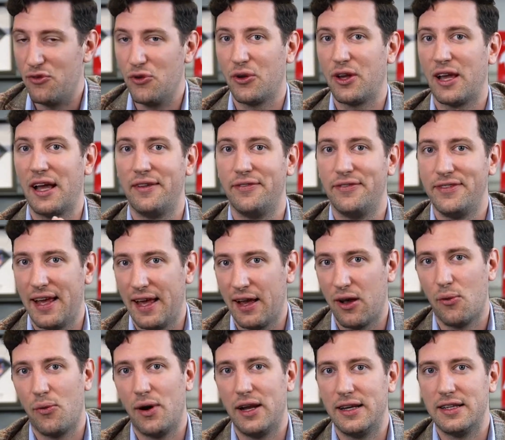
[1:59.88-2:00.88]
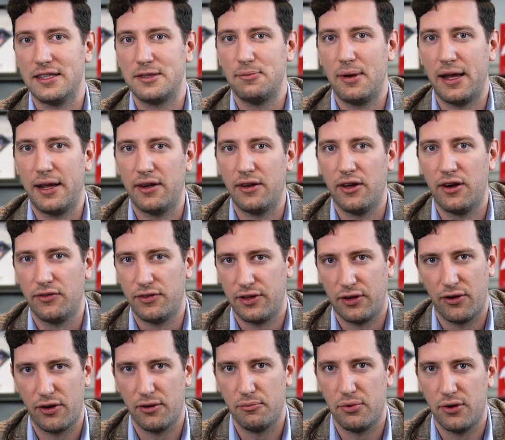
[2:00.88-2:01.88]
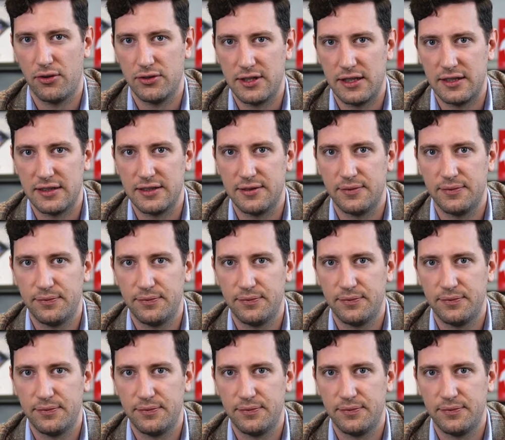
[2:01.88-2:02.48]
you can take away this pain of the current process.